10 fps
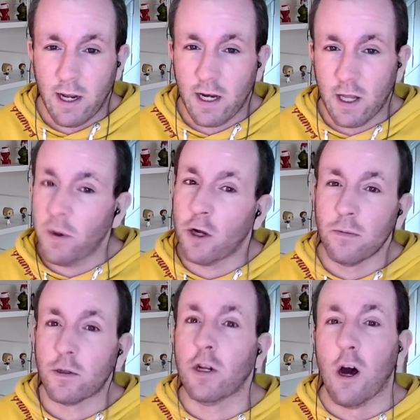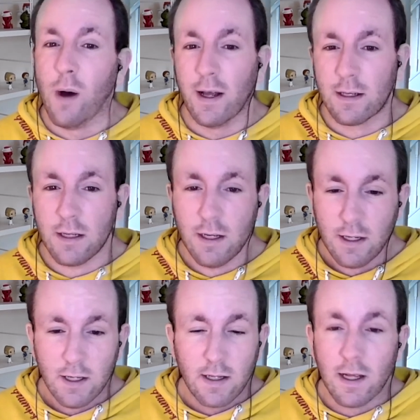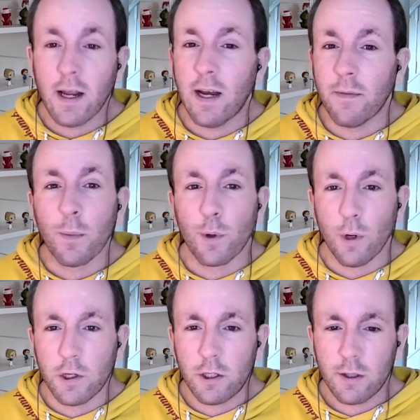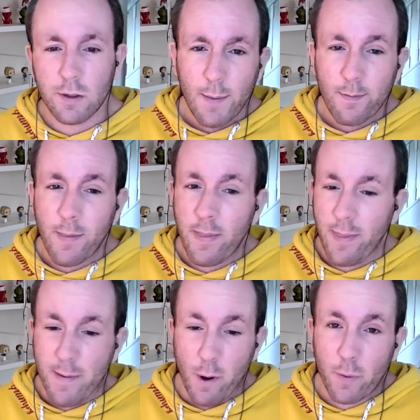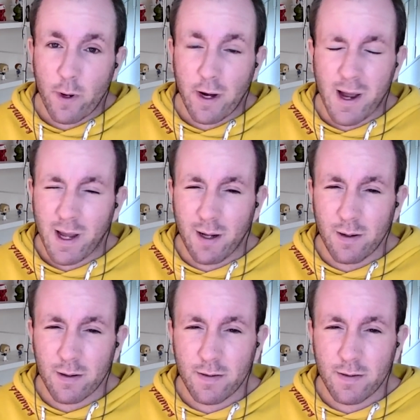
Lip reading: that we come to know as the lady from The Grudge, they're both going to get killed.